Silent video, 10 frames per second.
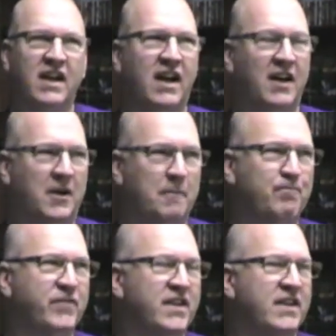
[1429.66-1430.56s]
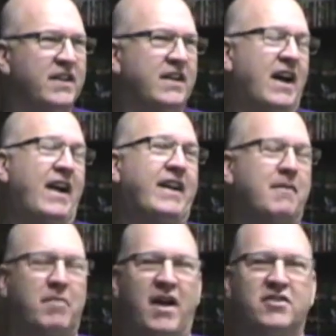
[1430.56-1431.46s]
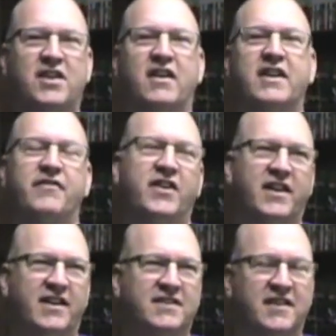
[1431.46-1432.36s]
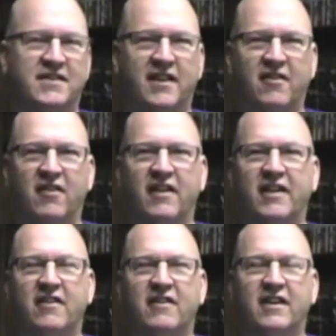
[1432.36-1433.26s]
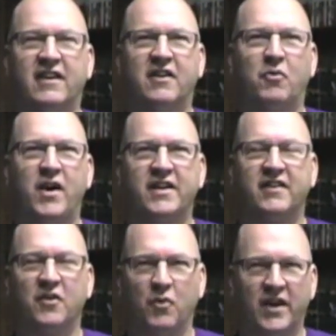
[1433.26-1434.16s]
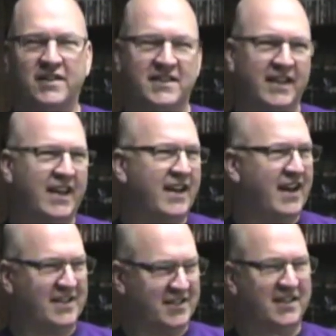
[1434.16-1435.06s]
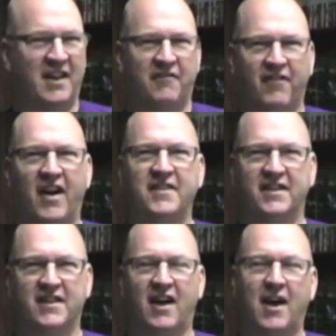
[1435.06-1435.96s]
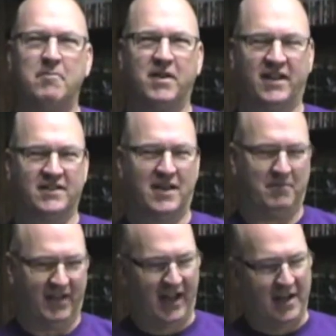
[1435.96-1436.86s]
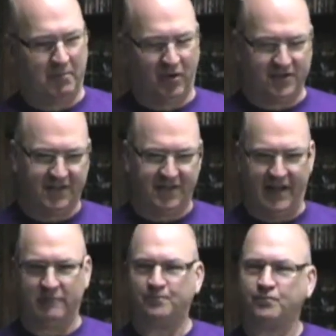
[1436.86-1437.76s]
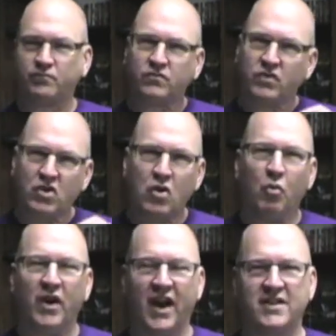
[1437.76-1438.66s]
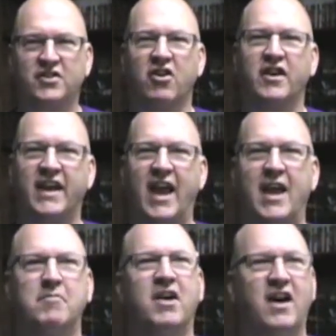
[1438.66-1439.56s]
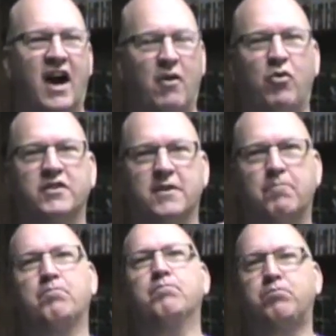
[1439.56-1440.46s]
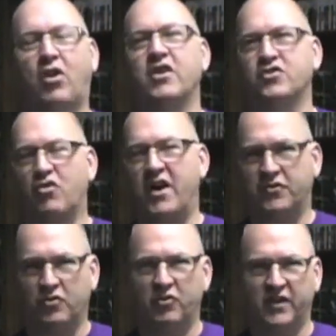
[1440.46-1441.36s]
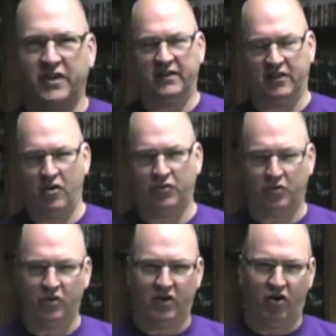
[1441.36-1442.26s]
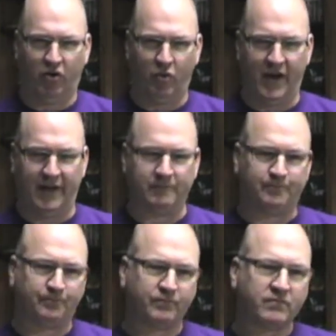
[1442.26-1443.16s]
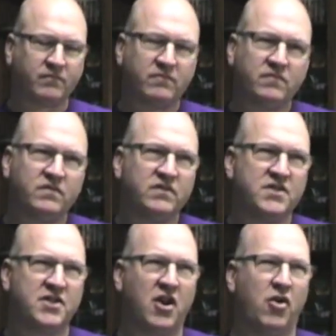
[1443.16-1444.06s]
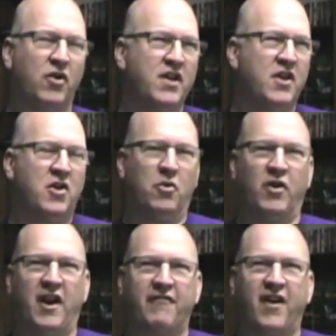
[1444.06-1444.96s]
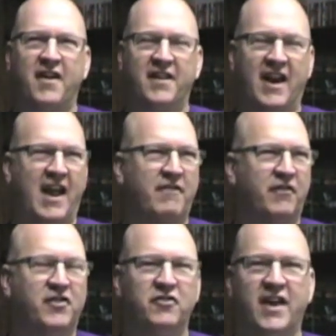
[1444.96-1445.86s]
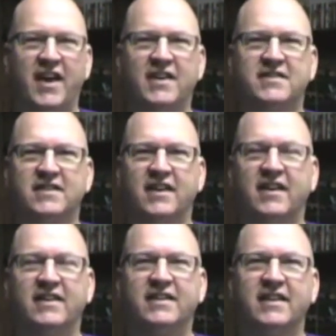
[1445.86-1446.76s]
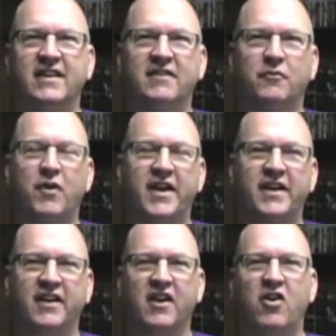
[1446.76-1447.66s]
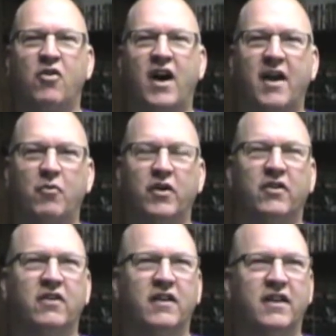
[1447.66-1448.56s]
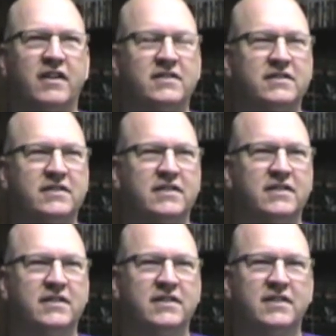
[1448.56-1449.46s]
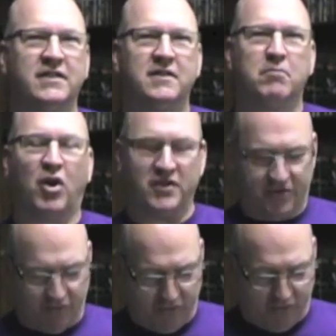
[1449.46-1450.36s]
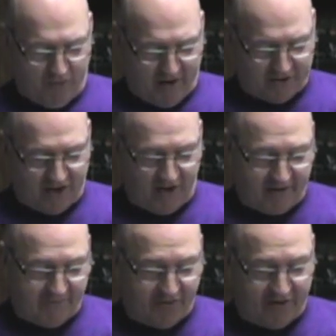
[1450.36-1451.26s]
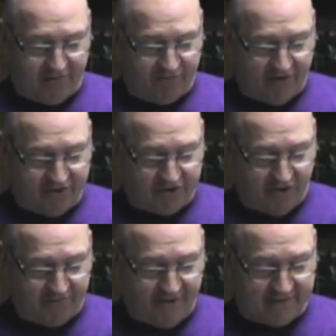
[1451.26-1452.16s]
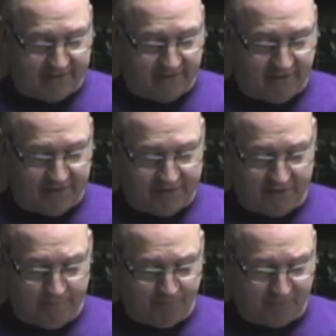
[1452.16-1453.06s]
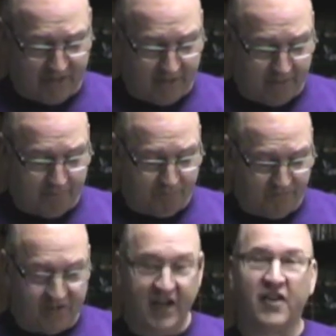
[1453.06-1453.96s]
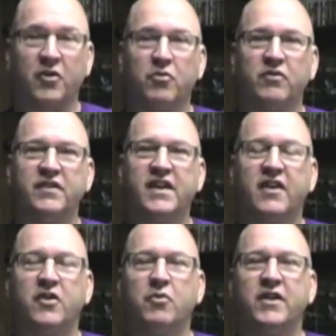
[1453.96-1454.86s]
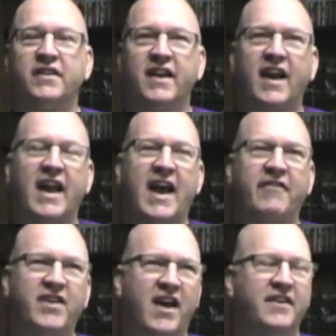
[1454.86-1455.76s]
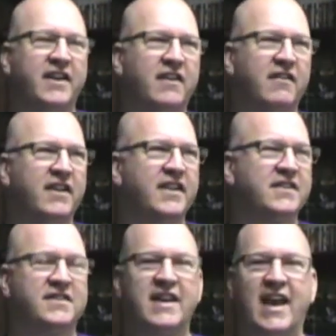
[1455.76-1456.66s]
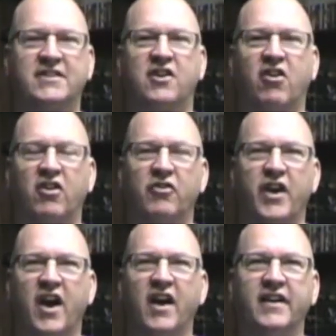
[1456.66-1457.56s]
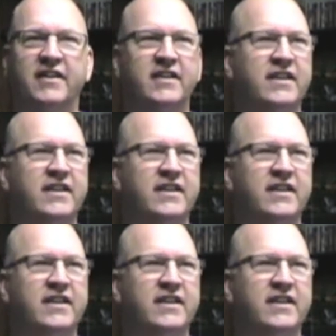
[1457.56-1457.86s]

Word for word: Um, I got Bioshock Infinite, as I said earlier, uh, waiting in the wings to get it. I just got to find the time because I'm the kind of person that when I start a game, I want to plunge right through and go through it all the way. So when I find that I have a few days uh, ready to go, I will uh, plunge through Bioshock Infinite and finish off that series. Um, the other the other one that I have down here is NASCAR 09.